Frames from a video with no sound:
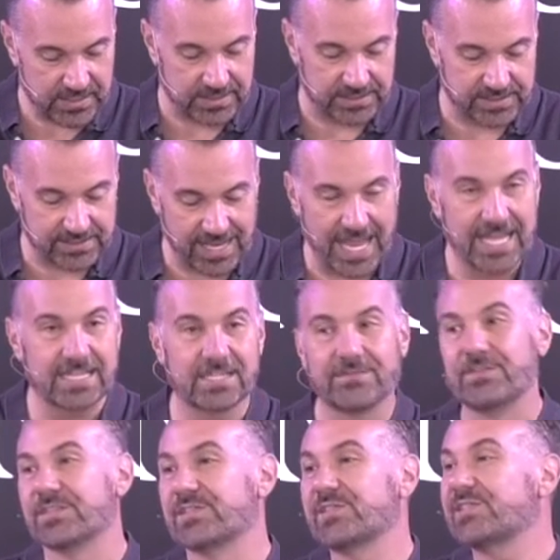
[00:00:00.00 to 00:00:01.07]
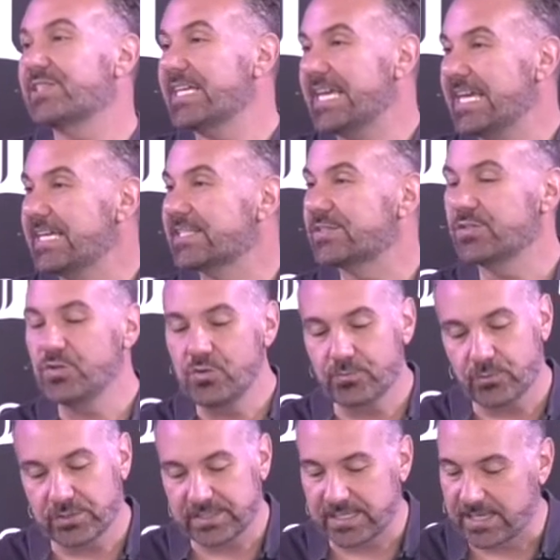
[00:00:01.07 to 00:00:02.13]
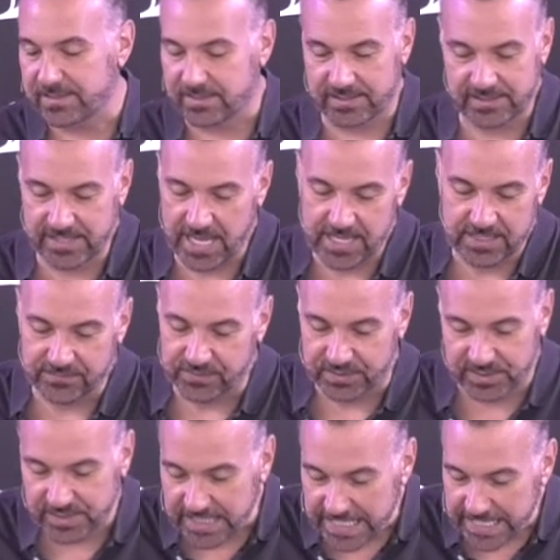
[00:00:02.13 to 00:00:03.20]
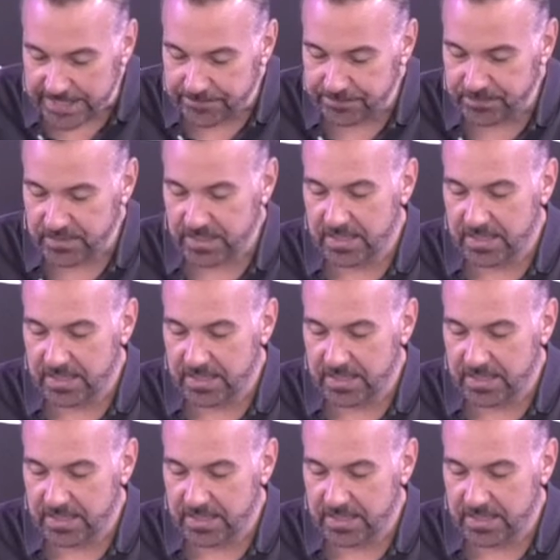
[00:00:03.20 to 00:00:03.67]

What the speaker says: sand of the sea, as numerous as the sand of the sea.